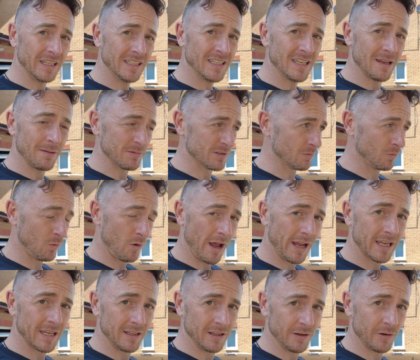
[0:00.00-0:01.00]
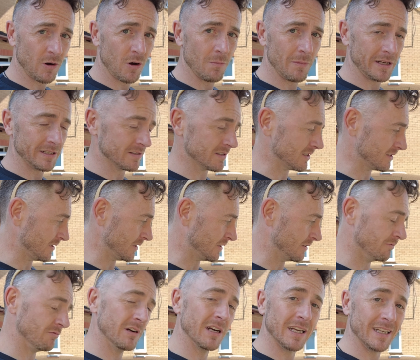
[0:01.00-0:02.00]
tips, whack it in the comments because I
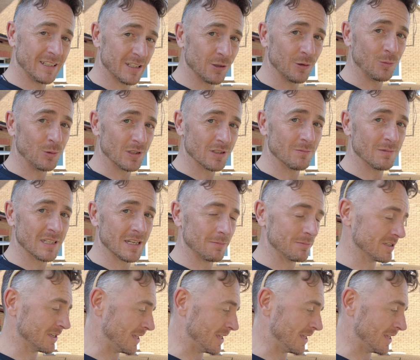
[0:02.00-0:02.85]
could really do with some tips